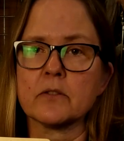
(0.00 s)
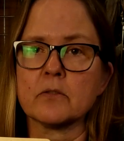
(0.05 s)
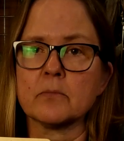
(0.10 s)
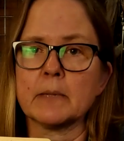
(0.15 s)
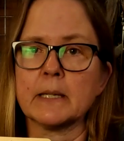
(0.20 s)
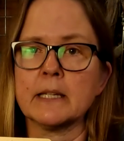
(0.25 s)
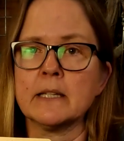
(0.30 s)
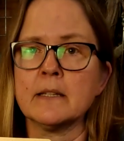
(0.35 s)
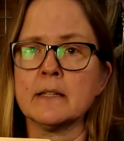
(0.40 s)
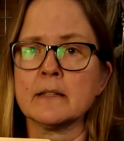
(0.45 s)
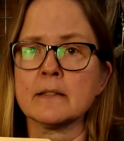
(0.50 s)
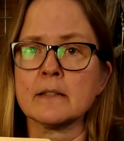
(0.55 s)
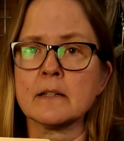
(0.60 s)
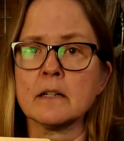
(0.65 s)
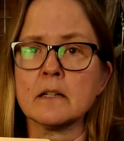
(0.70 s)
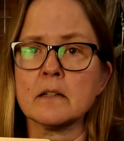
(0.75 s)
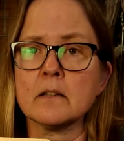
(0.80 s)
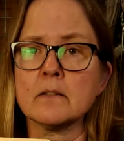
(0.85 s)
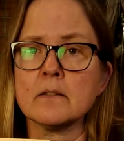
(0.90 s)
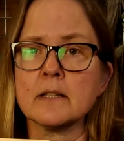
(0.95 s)
to my index
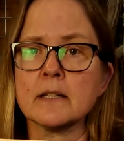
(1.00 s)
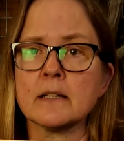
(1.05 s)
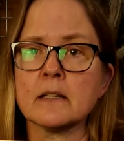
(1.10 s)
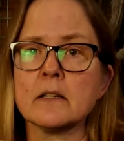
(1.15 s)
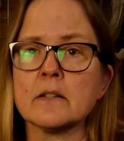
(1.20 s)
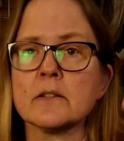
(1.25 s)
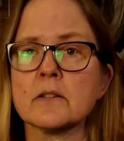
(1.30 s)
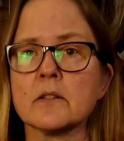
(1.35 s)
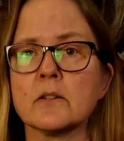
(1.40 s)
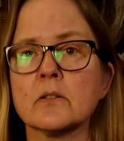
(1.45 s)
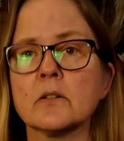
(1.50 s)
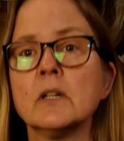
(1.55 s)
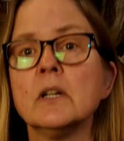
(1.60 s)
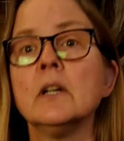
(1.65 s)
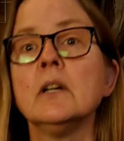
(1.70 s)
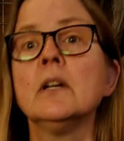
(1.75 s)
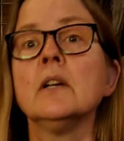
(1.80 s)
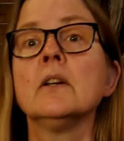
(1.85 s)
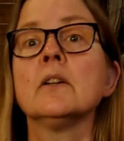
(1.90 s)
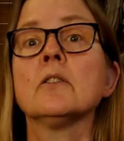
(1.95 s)
cards and also
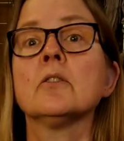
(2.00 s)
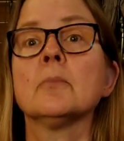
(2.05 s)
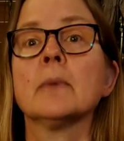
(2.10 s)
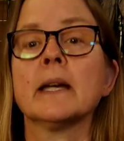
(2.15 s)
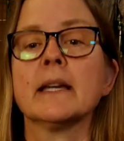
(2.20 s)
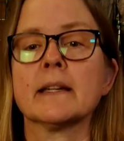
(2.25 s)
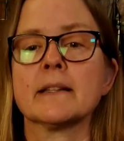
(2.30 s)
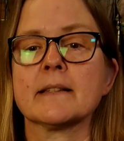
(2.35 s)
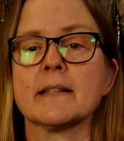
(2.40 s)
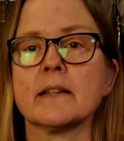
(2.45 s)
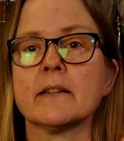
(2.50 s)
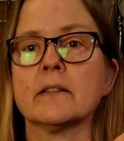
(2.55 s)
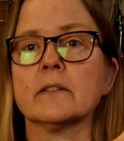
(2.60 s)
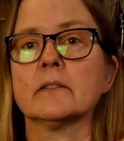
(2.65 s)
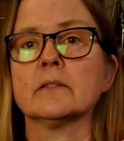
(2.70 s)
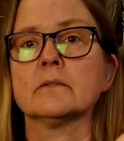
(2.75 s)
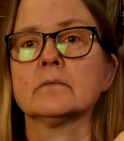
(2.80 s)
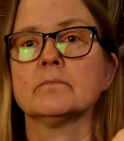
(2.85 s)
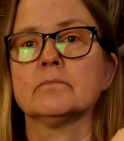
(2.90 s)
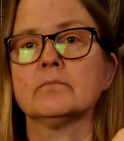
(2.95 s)
to my
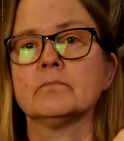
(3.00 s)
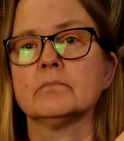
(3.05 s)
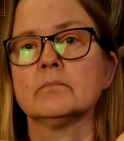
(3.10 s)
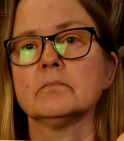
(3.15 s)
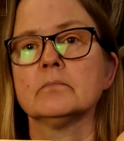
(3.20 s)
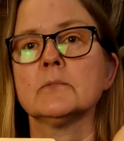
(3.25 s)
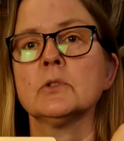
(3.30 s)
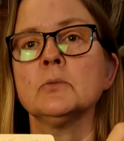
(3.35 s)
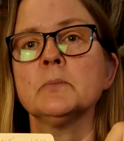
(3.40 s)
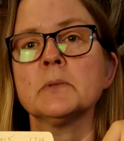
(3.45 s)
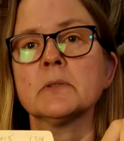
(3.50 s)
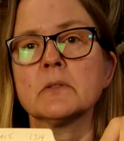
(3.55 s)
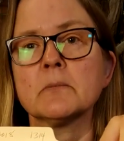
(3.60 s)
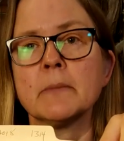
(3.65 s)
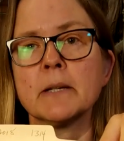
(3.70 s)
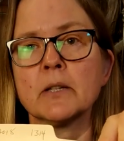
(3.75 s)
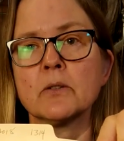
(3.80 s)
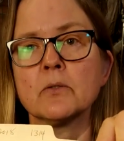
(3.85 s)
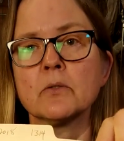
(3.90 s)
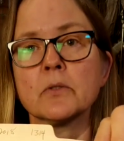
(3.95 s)

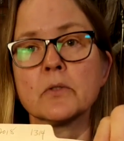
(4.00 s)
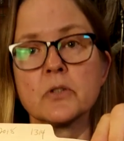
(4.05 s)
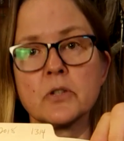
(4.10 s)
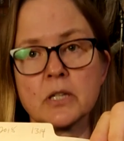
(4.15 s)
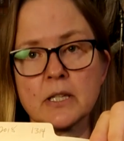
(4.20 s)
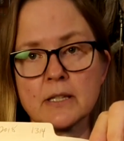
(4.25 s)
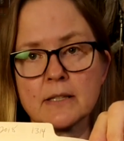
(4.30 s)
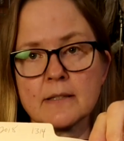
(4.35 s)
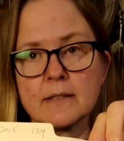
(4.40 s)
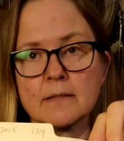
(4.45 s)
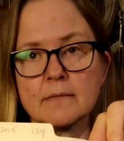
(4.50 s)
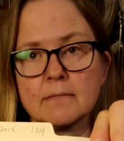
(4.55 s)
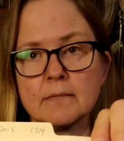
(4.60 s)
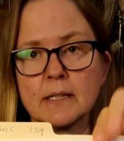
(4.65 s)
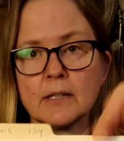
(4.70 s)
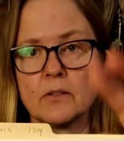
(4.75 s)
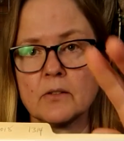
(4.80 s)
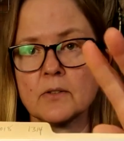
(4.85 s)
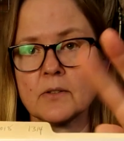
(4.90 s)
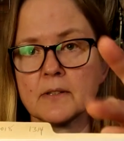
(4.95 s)
my Google Sheets.
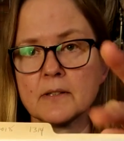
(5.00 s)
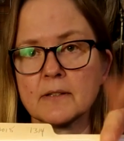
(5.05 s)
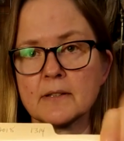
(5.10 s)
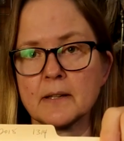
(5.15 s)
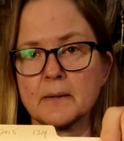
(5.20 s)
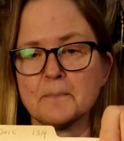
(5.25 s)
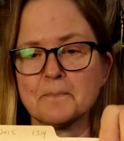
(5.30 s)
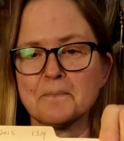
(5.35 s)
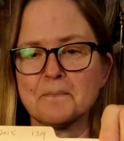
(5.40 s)
I don't use Excel.